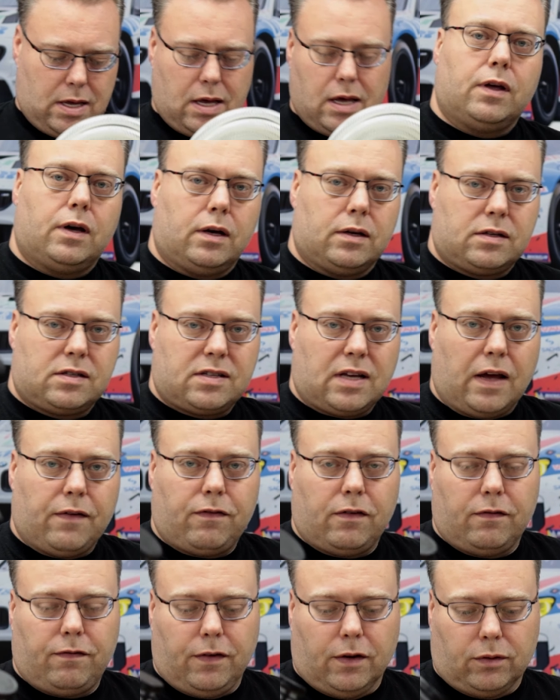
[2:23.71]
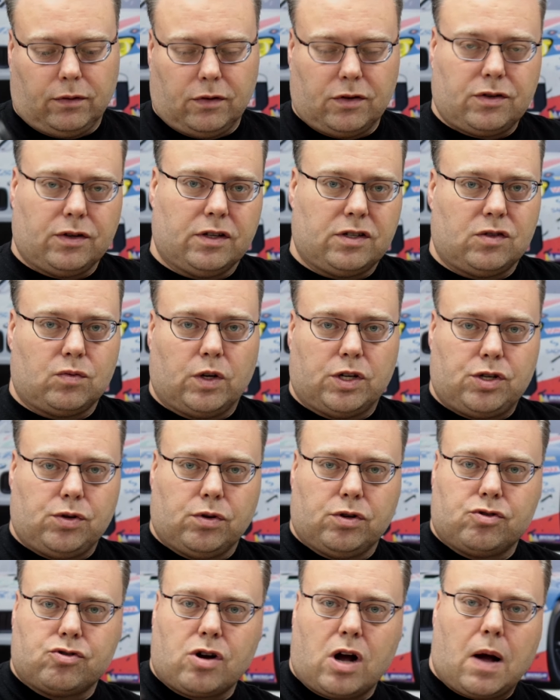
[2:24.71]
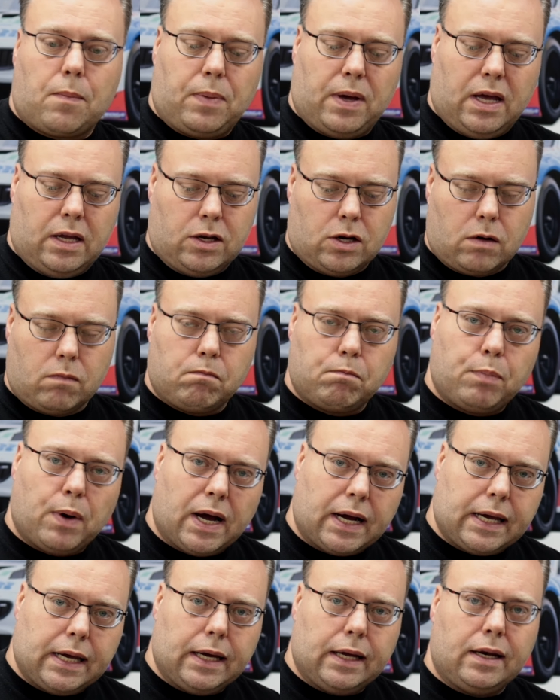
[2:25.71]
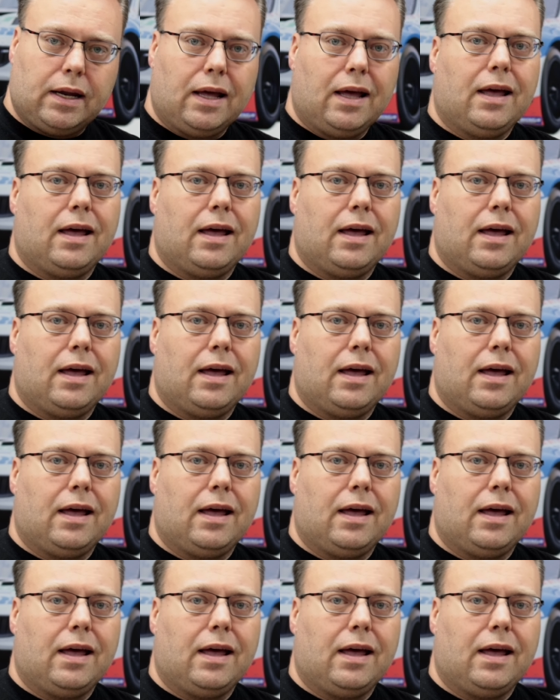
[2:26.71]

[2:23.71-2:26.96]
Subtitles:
The siphon filter, so this is what you would drop in your bucket.